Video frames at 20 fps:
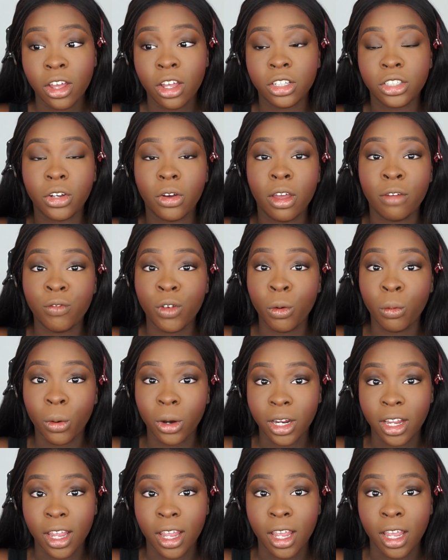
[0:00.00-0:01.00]
So if you're
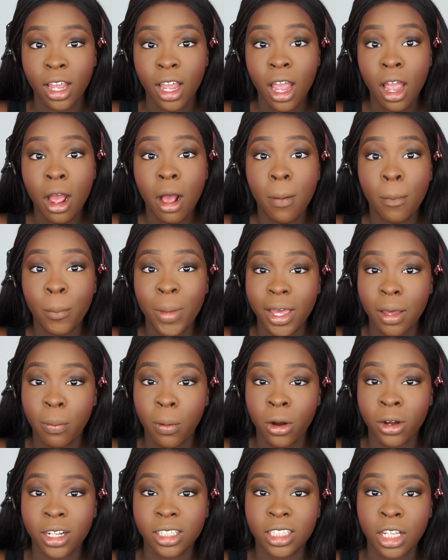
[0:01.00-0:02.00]
working makeup
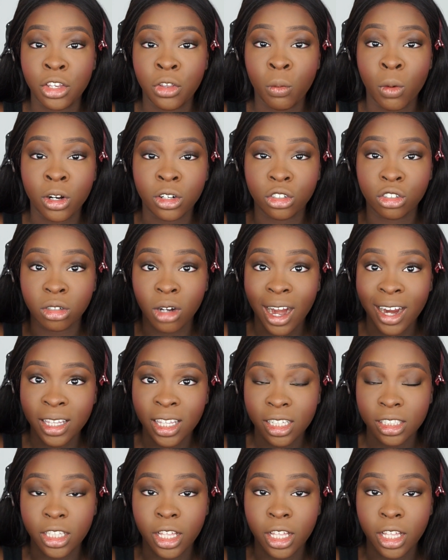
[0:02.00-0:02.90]
artists and you want to try this,